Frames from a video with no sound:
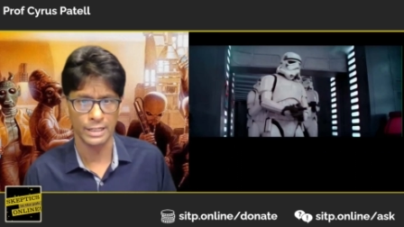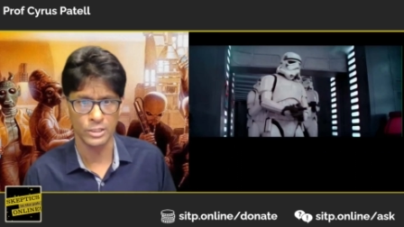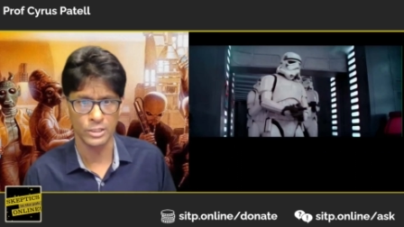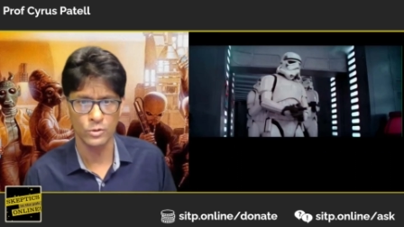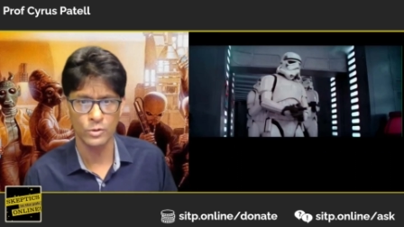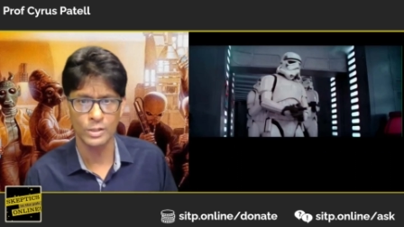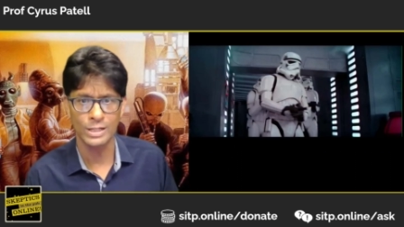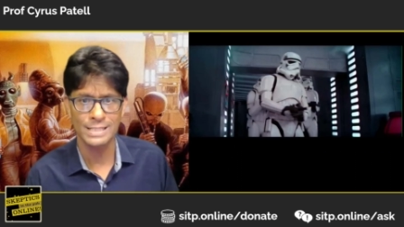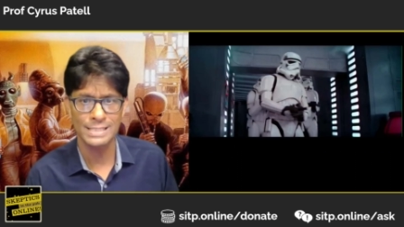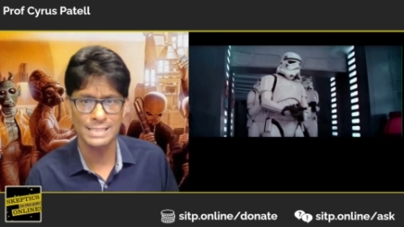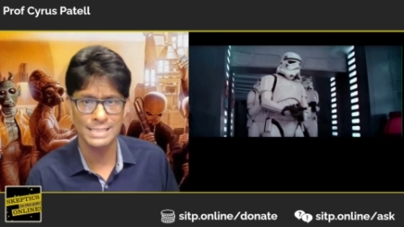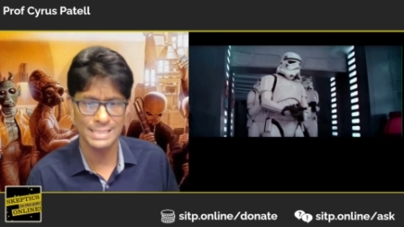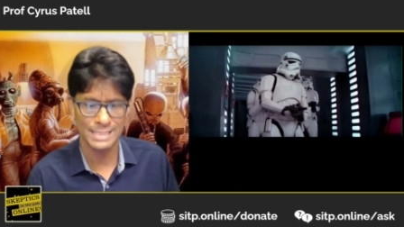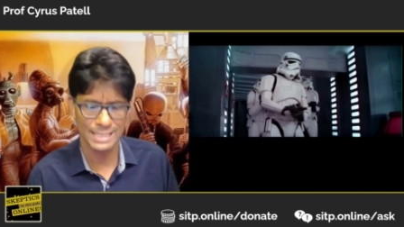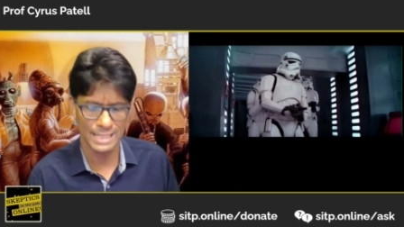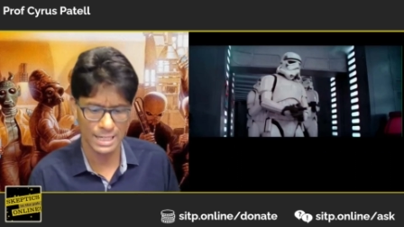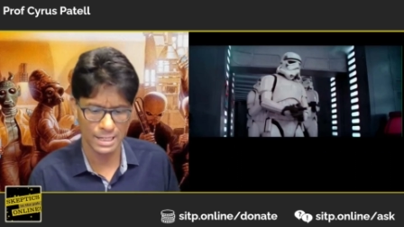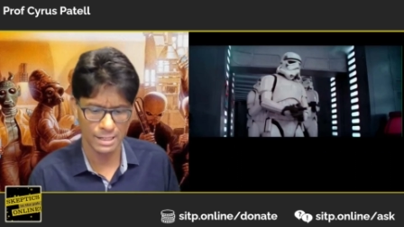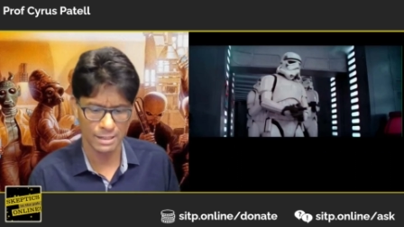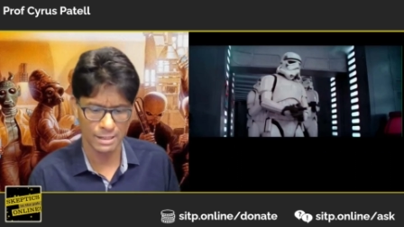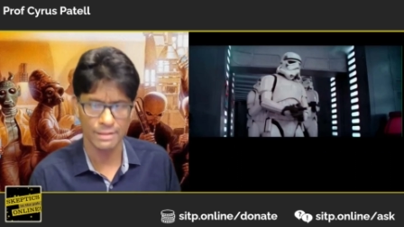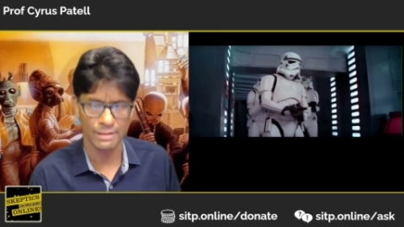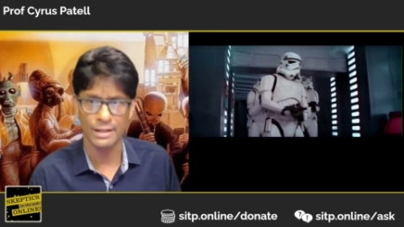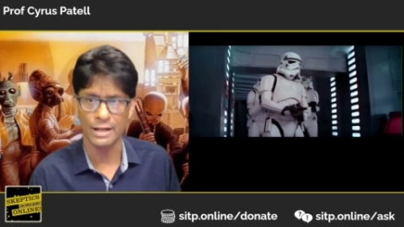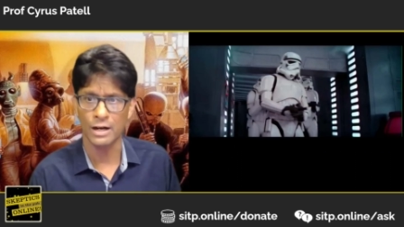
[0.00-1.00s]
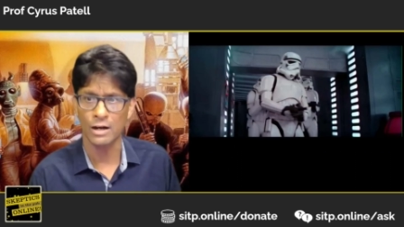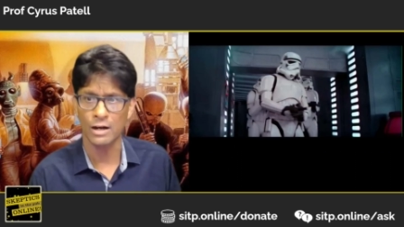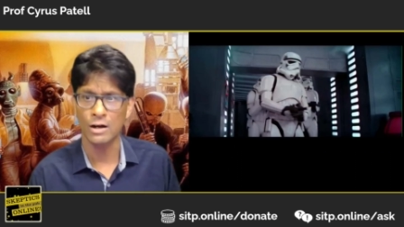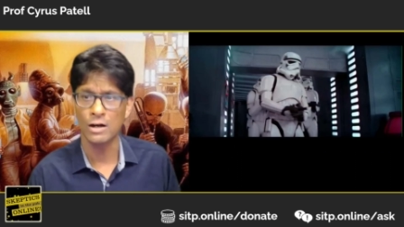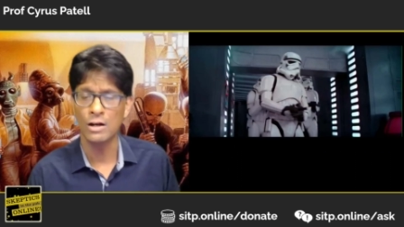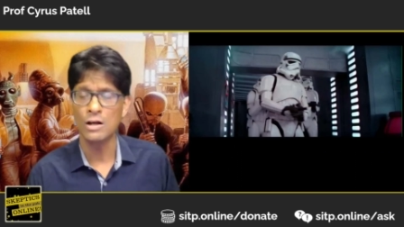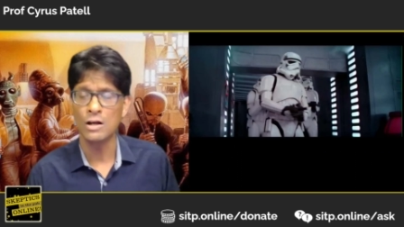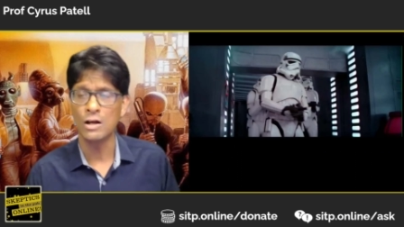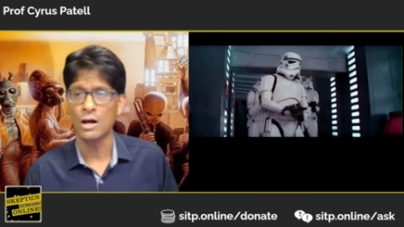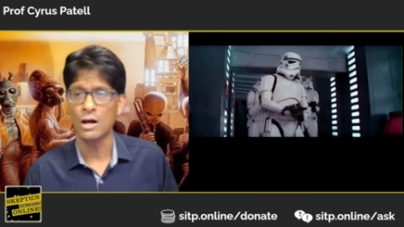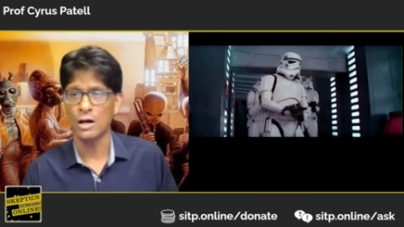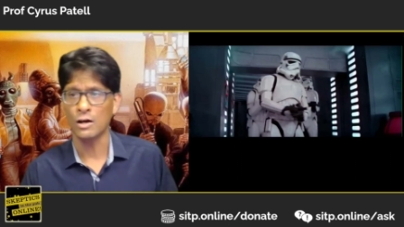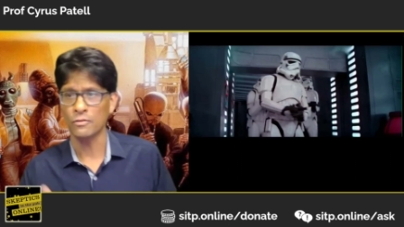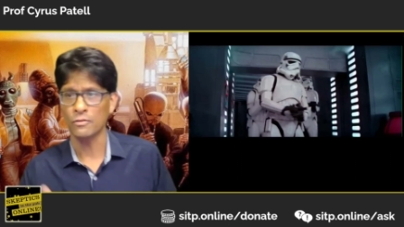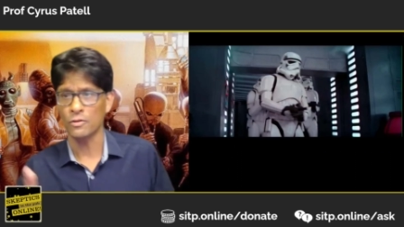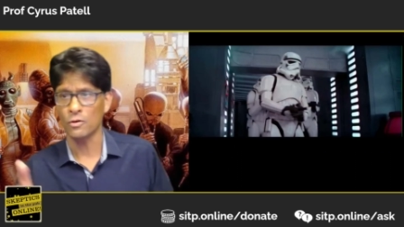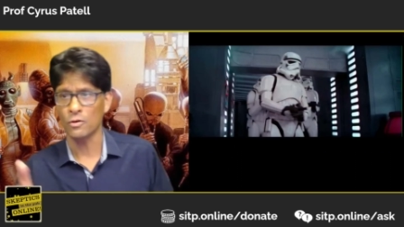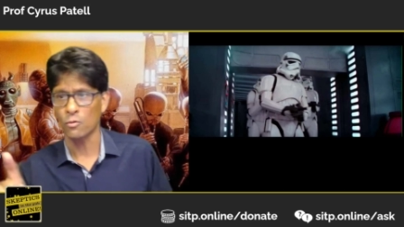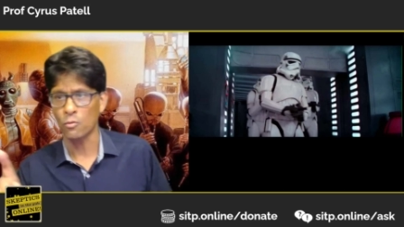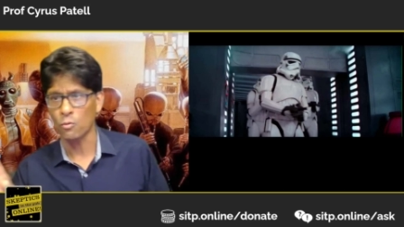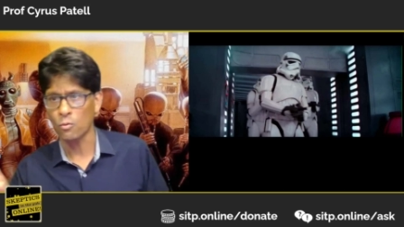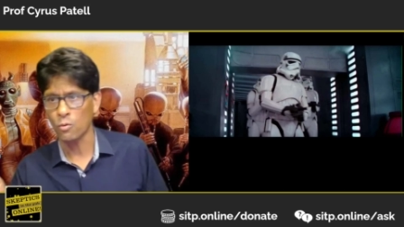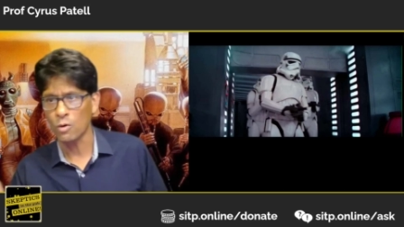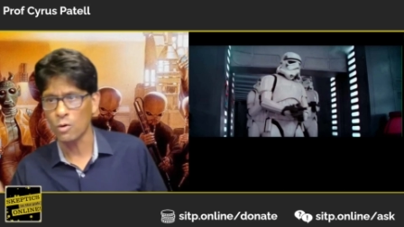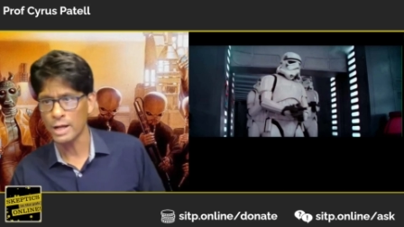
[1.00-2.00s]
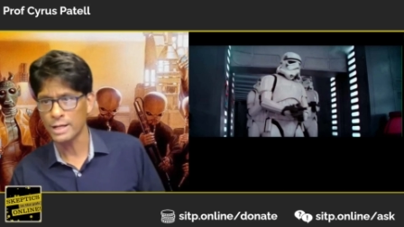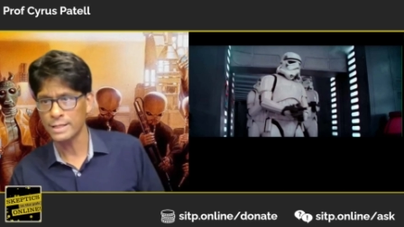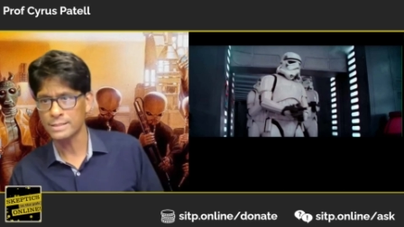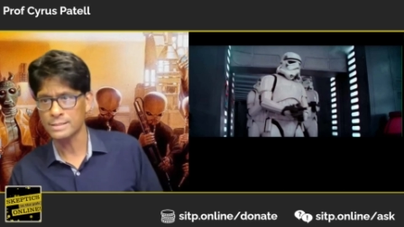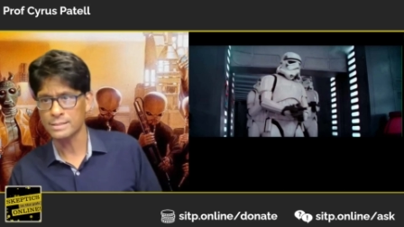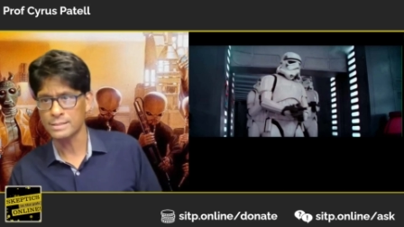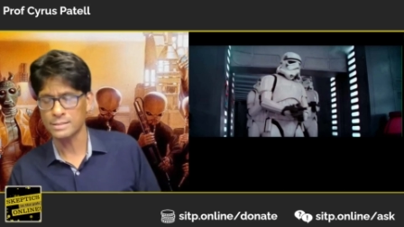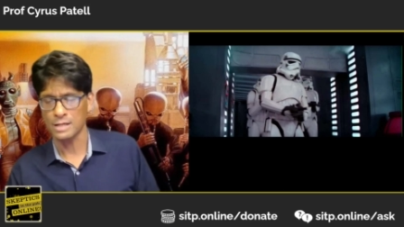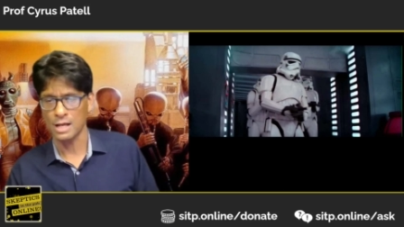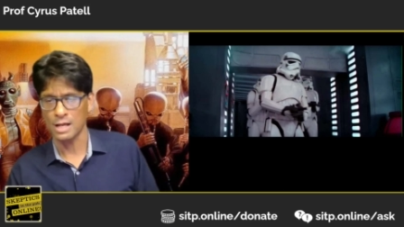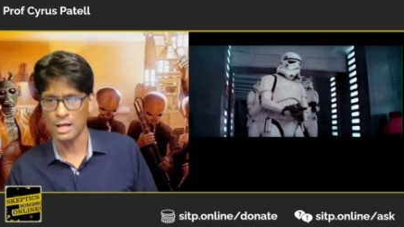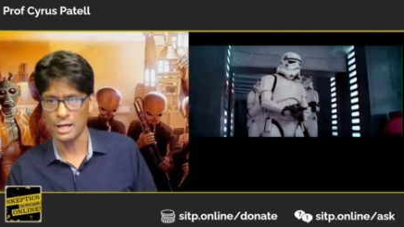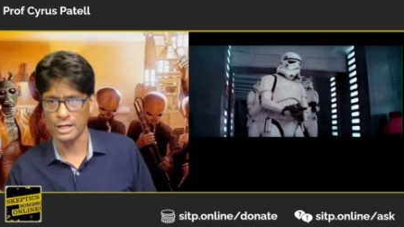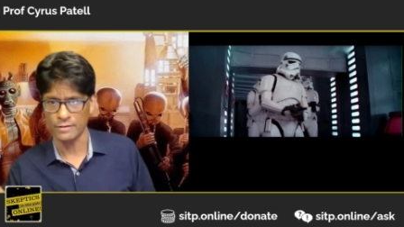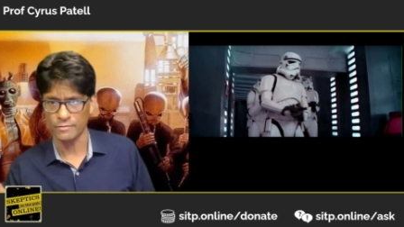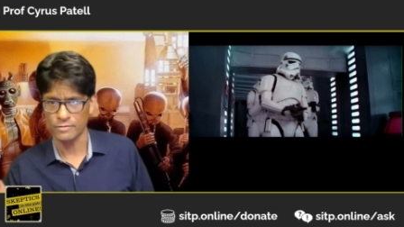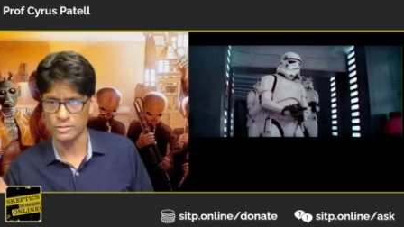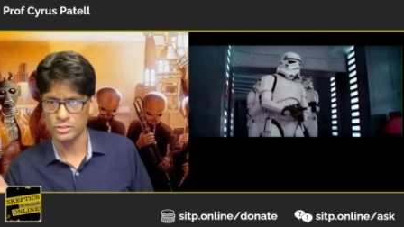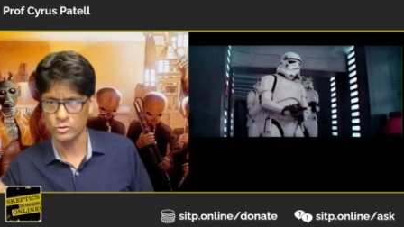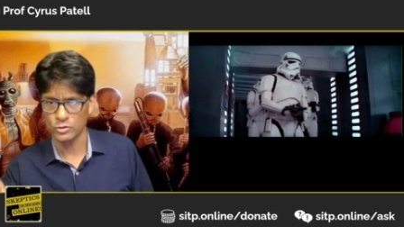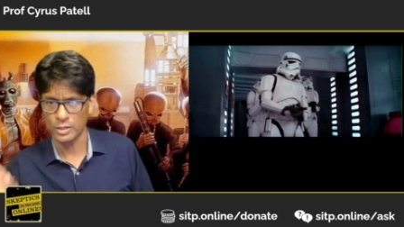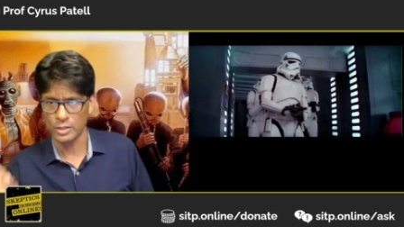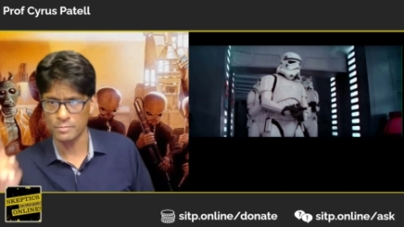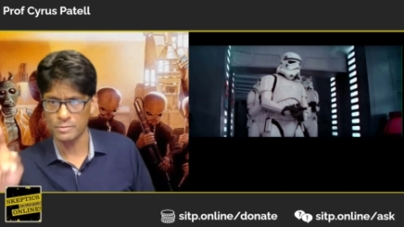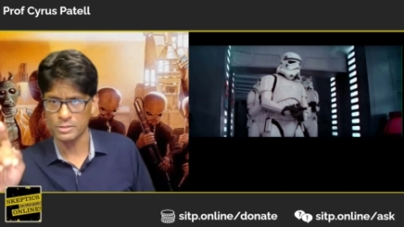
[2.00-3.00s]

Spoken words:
You can see it there on the right side of the screen.